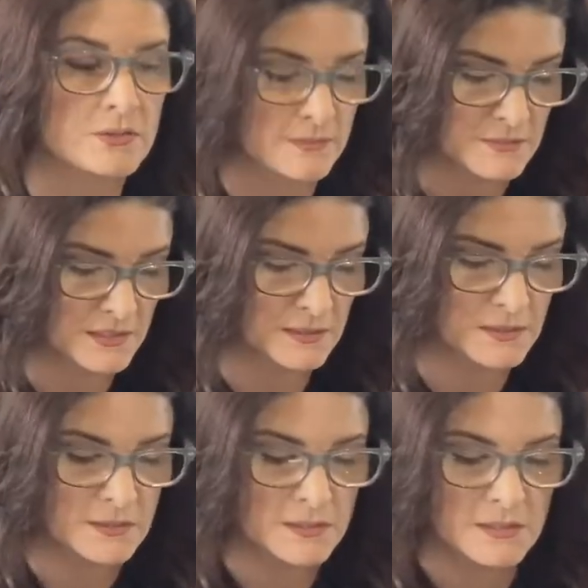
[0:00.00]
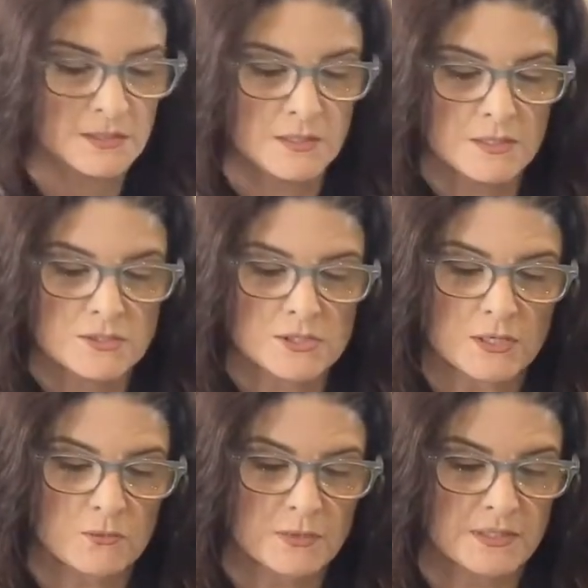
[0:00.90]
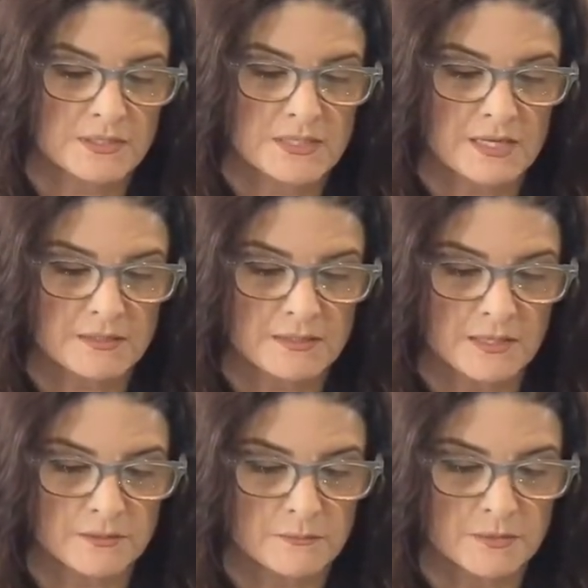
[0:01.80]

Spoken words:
something. So we're gonna take the color. We